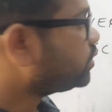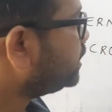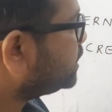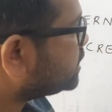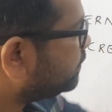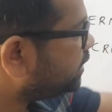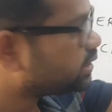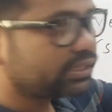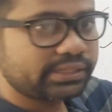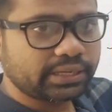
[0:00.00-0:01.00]
So here its
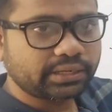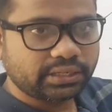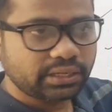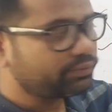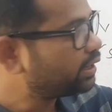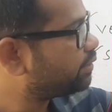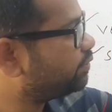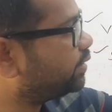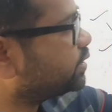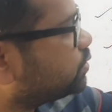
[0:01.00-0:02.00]
evidence is there. Here we
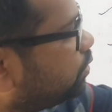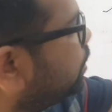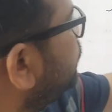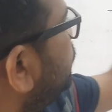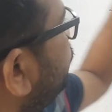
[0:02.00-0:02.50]
have evidence. So